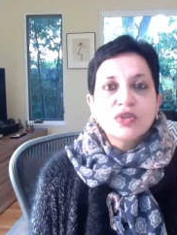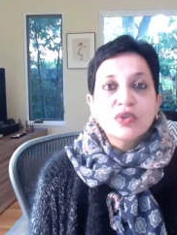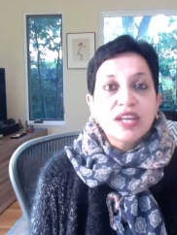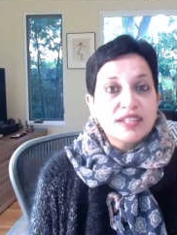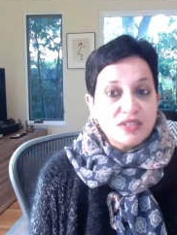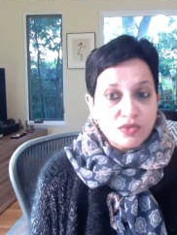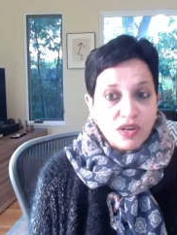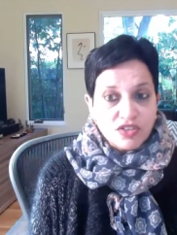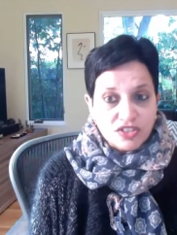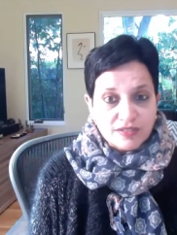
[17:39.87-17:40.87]
to create
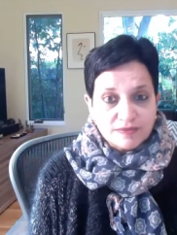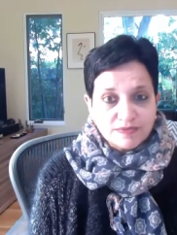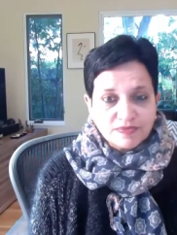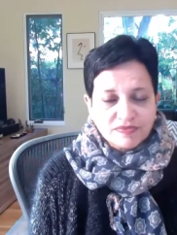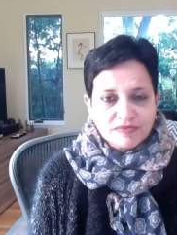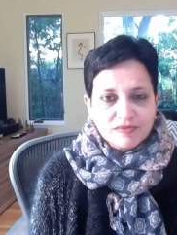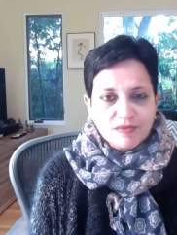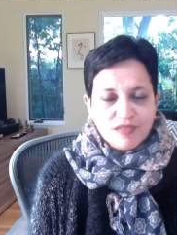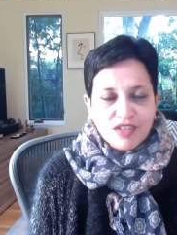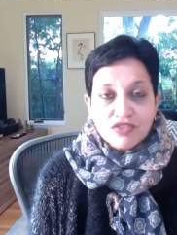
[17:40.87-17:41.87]
destruction.
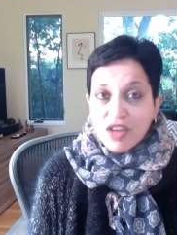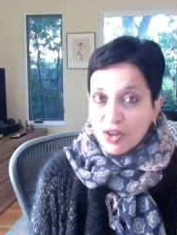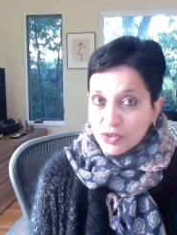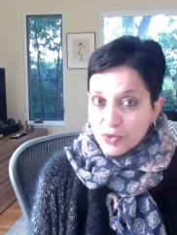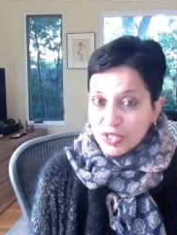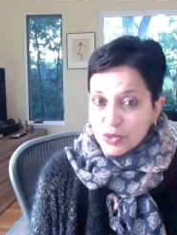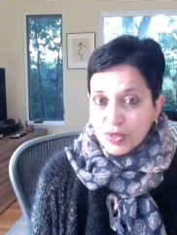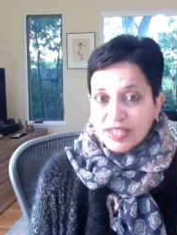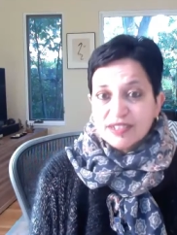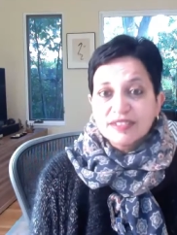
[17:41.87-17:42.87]
So how do we
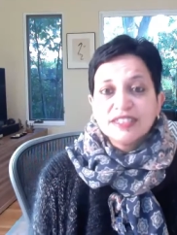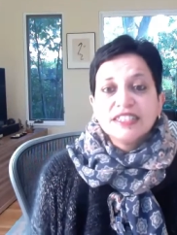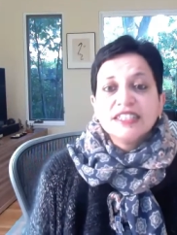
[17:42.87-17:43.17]
do it?